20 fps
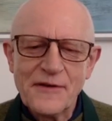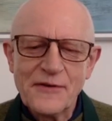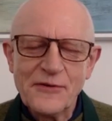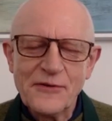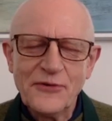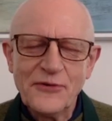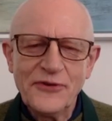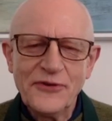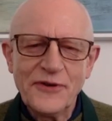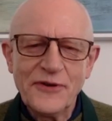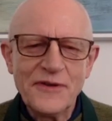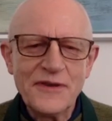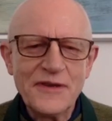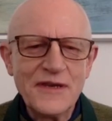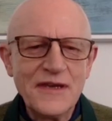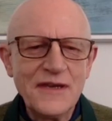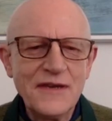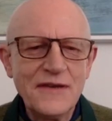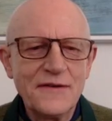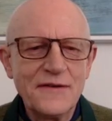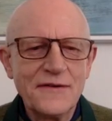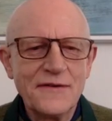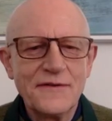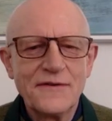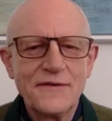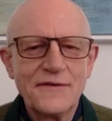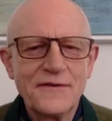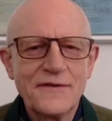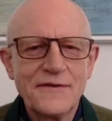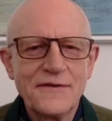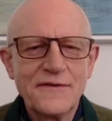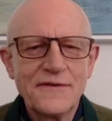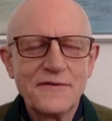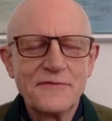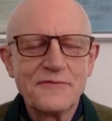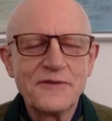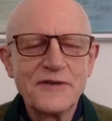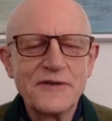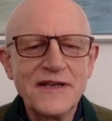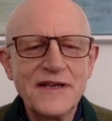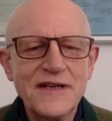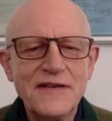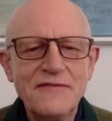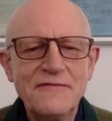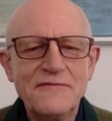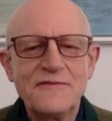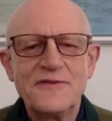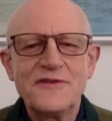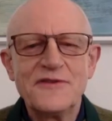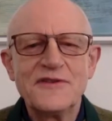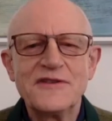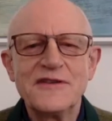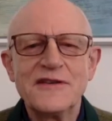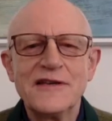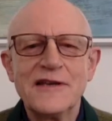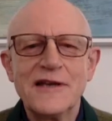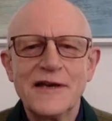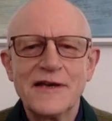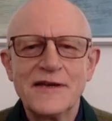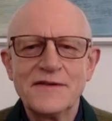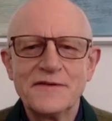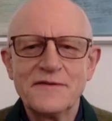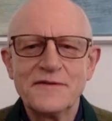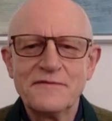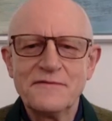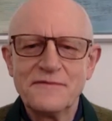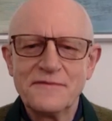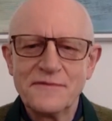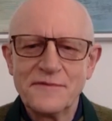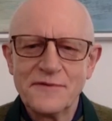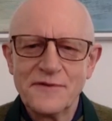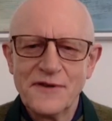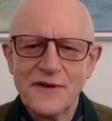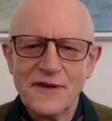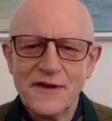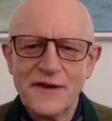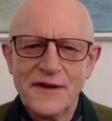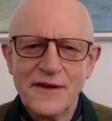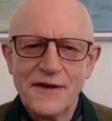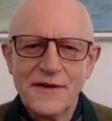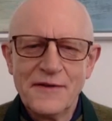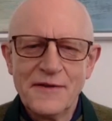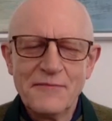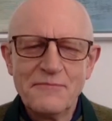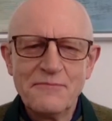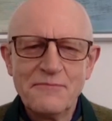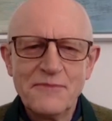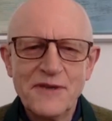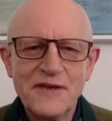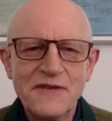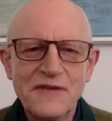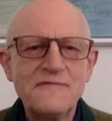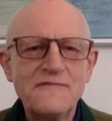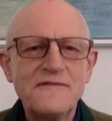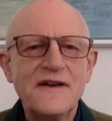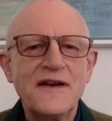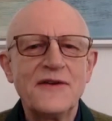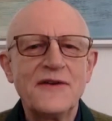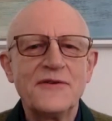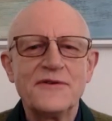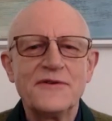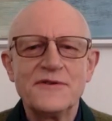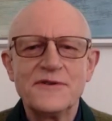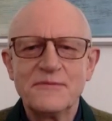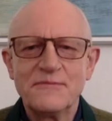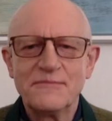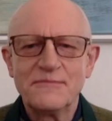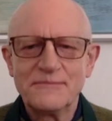also the relief and the delight of being found.